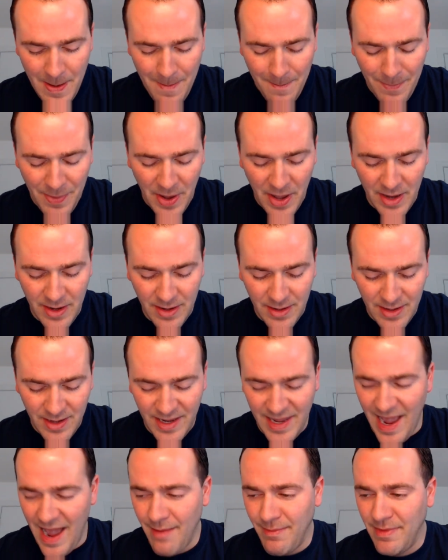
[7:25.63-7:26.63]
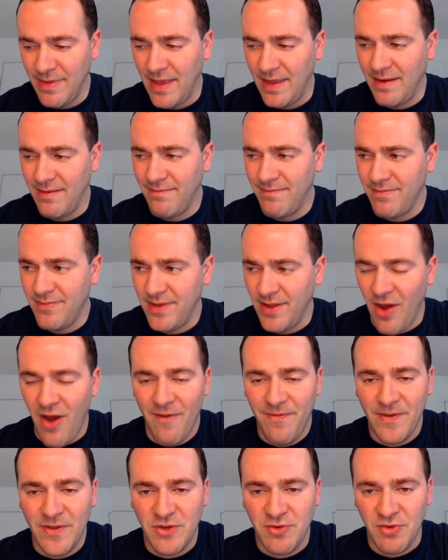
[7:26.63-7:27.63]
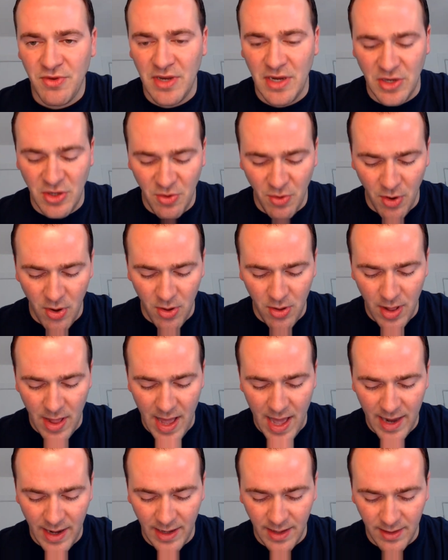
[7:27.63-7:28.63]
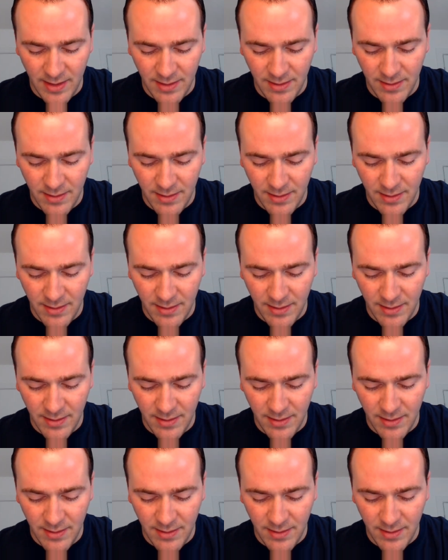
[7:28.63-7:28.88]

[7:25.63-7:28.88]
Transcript: But, the offense really didn't do a whole lot. And